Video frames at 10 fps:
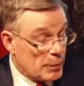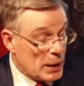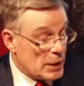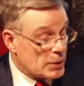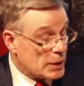
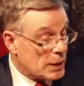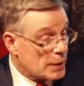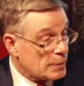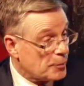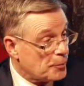And
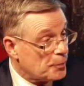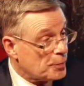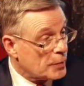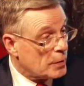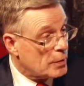etiquette, what are the
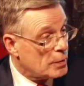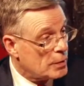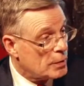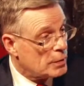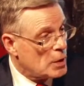two key
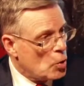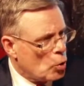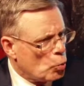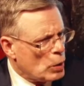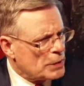words?
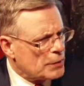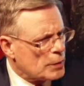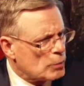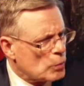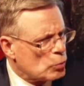Well, one of
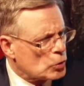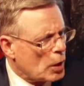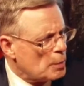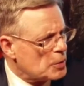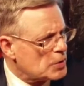them would
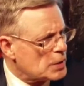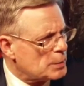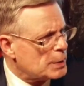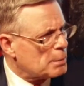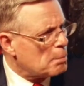obviously
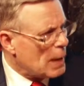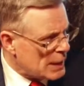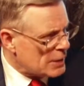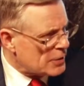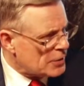be
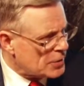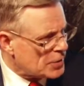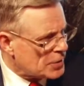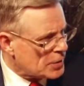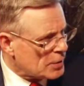
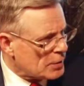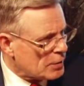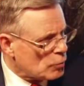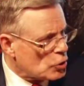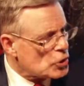manners,
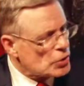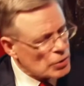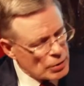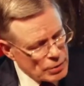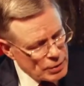which
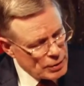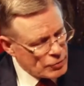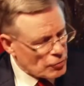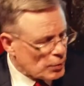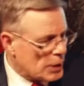
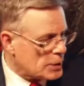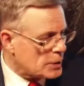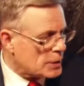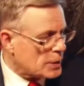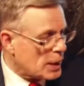is
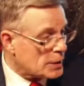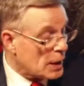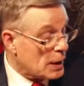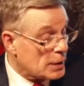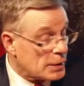related to that.
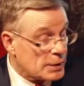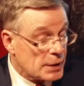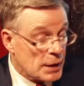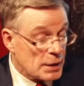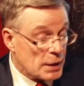And
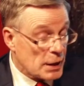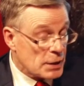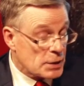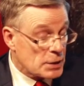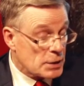the other,
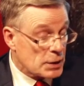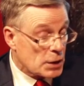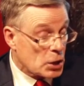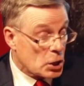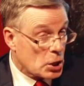I
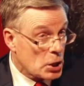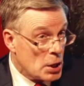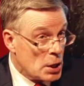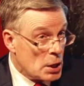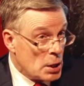think,
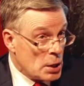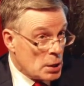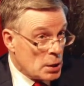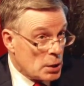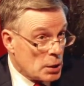
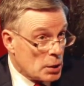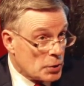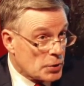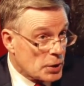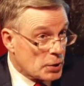
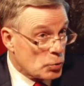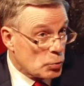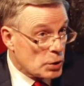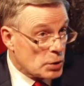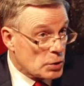second
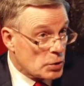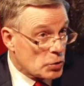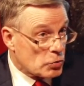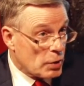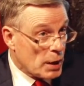word to
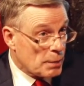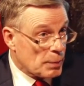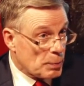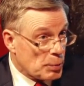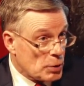
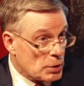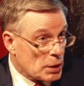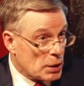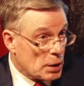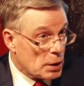describe
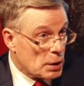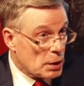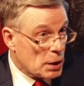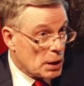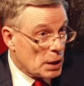
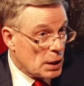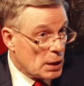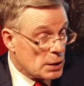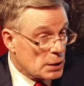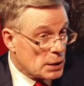protocol
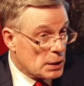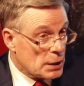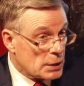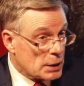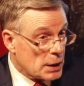and
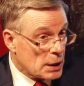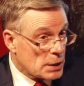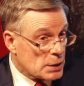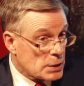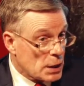
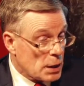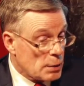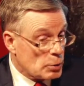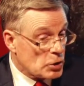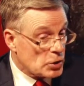etiquette,
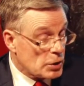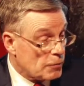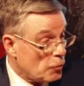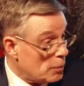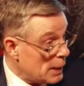but there's a certain
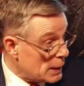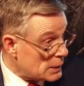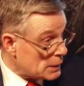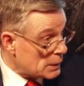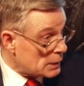
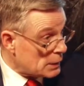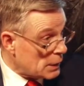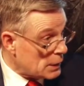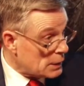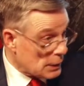formality
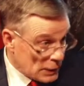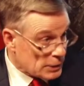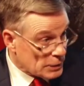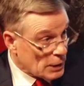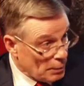there
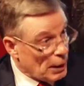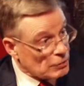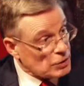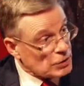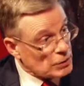is
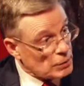about it.